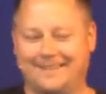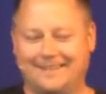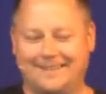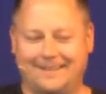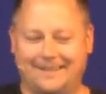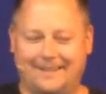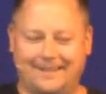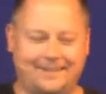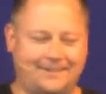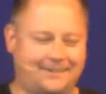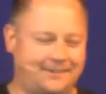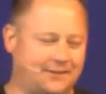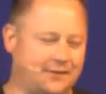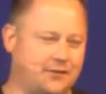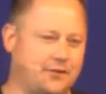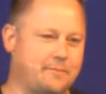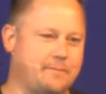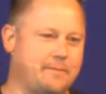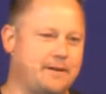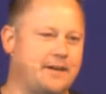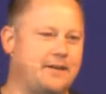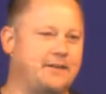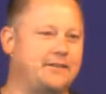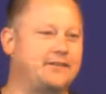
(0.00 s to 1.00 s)
That's so
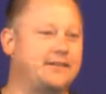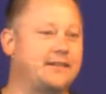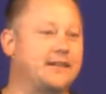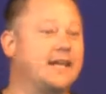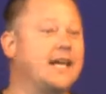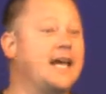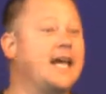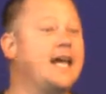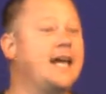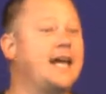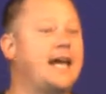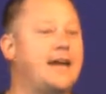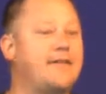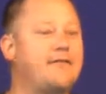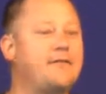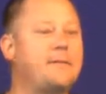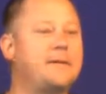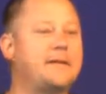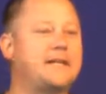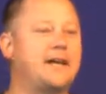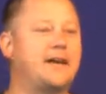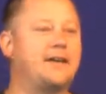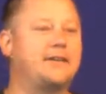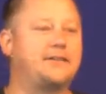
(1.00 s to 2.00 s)
embarrassing.
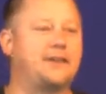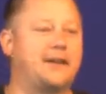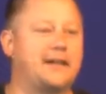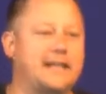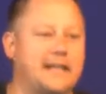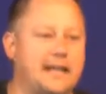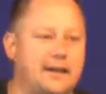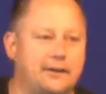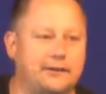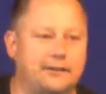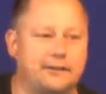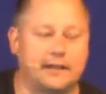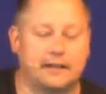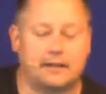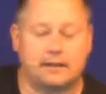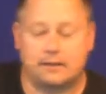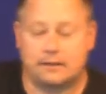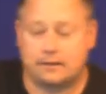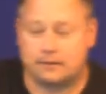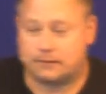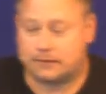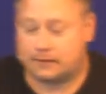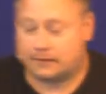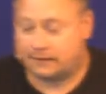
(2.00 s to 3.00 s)
Everybody else right now is like,
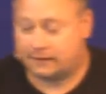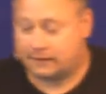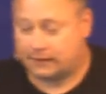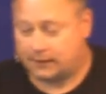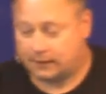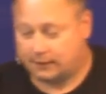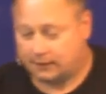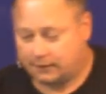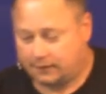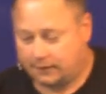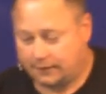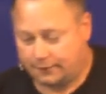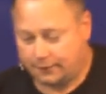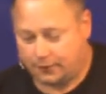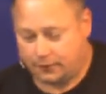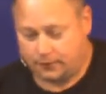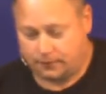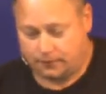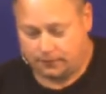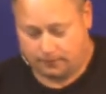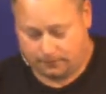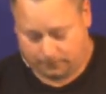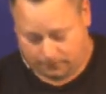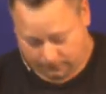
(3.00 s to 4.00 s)
oh, silence the
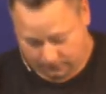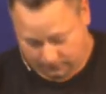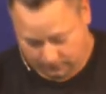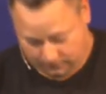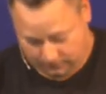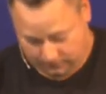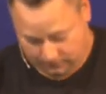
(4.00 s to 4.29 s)
phone.